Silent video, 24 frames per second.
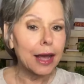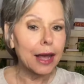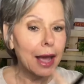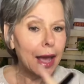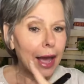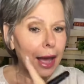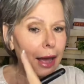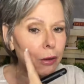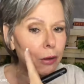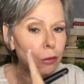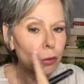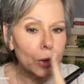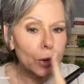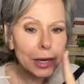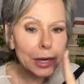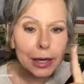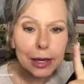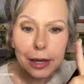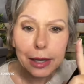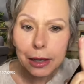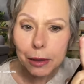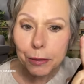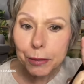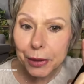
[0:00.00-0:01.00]
I want to
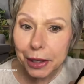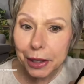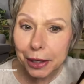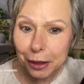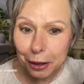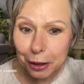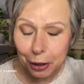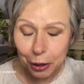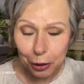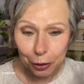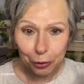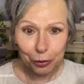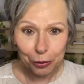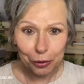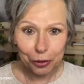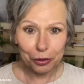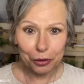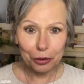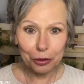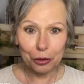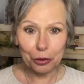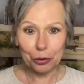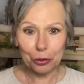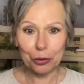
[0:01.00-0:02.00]
keep the glow that the
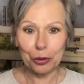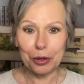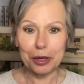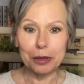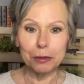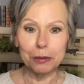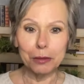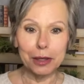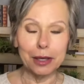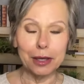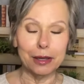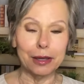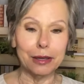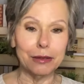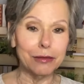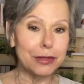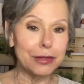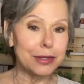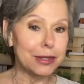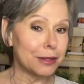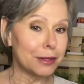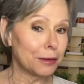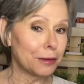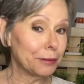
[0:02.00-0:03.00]
cream
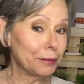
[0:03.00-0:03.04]
gives.